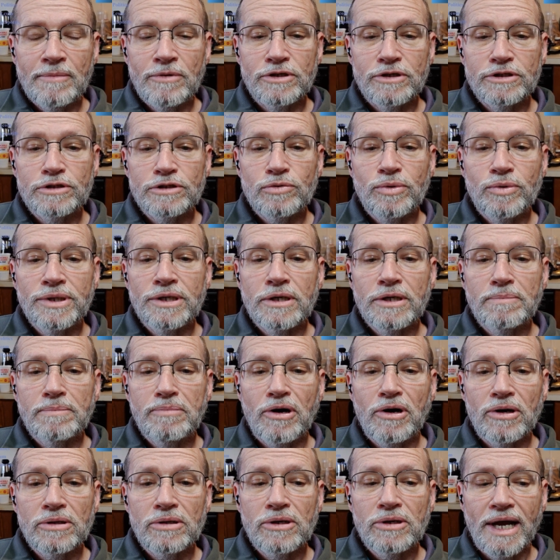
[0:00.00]
I am on
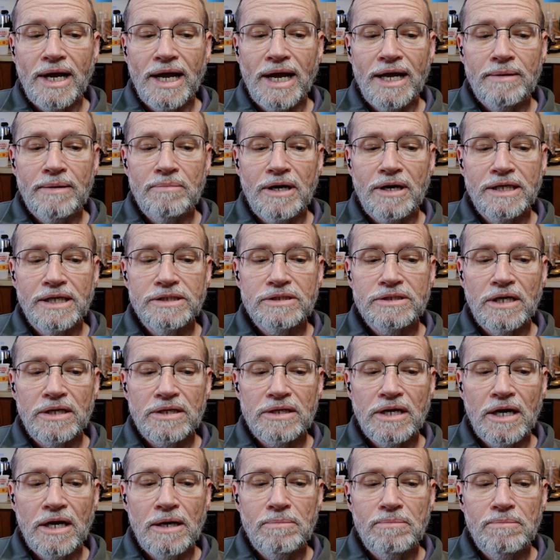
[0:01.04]
Twitter, Parler, and
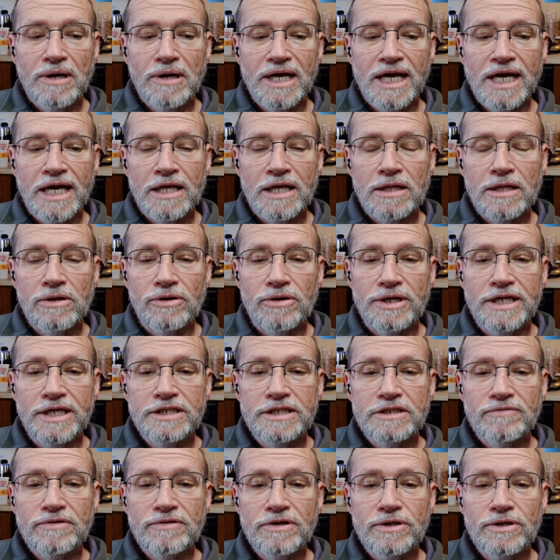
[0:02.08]
Minds.com. My
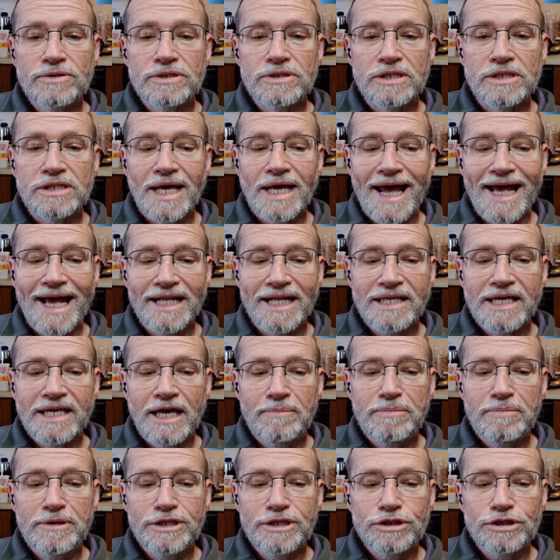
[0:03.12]
handle on each of those is
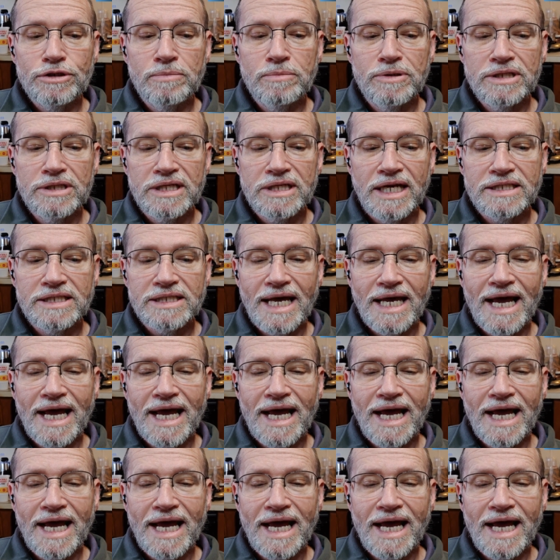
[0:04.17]
@kpschubert.